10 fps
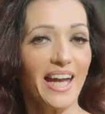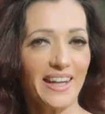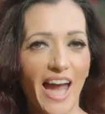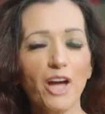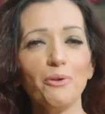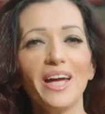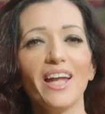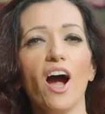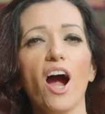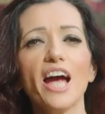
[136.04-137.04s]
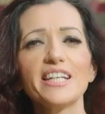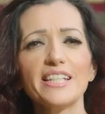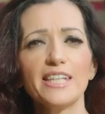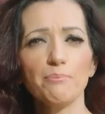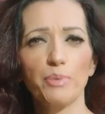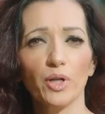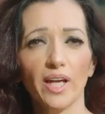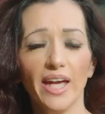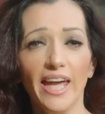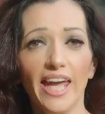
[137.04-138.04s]
Now, in a hard-hitting book,
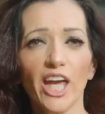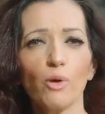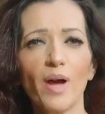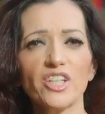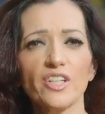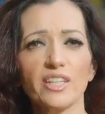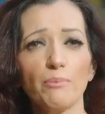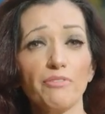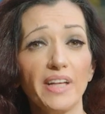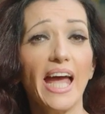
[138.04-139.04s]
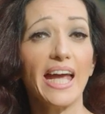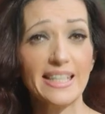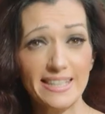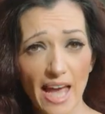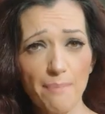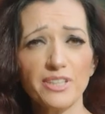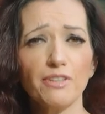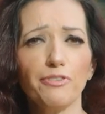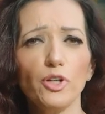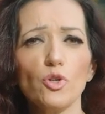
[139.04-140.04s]
he questions some of the
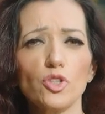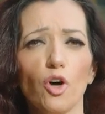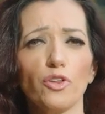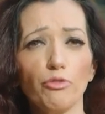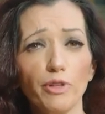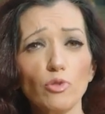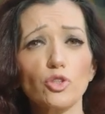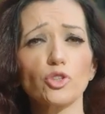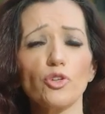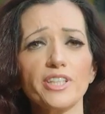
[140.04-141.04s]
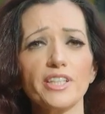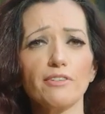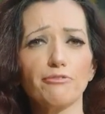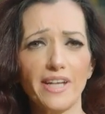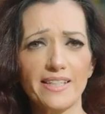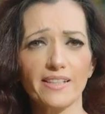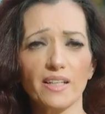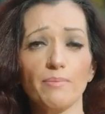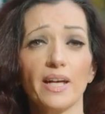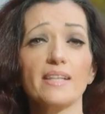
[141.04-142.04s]
accepted views on the real sources of
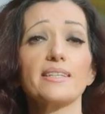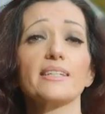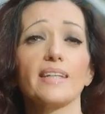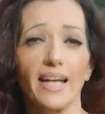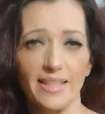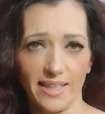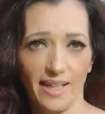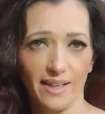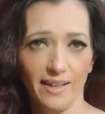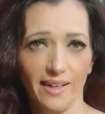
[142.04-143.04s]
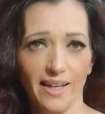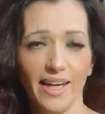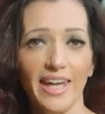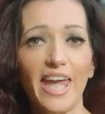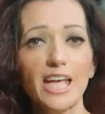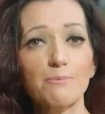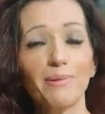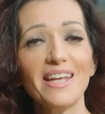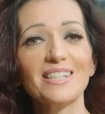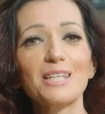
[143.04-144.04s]
racism in society. He
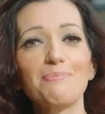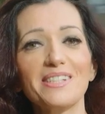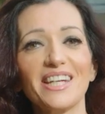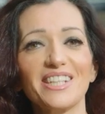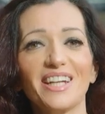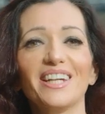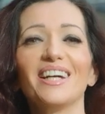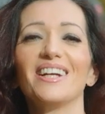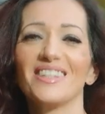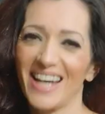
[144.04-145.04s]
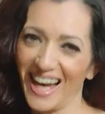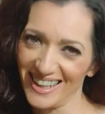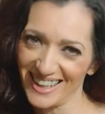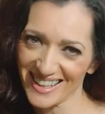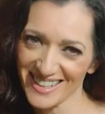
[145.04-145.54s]
explains his position to Alex.